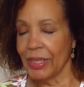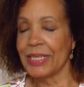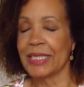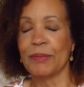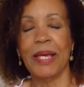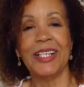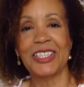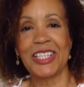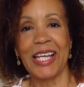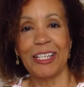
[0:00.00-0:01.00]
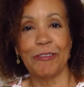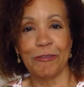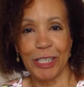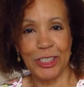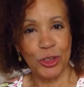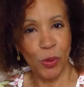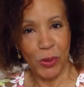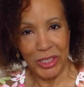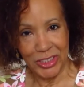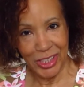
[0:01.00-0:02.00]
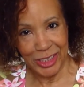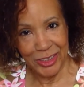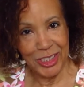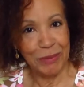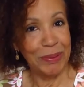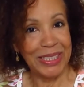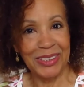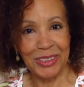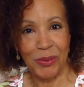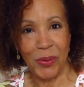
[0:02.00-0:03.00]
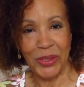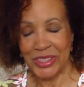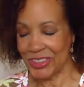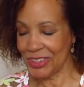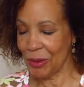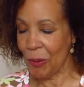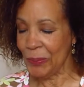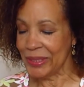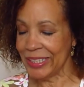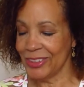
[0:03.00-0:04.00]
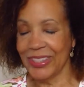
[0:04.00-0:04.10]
it smells like a fresh orange, like you just peeled an orange and opened it.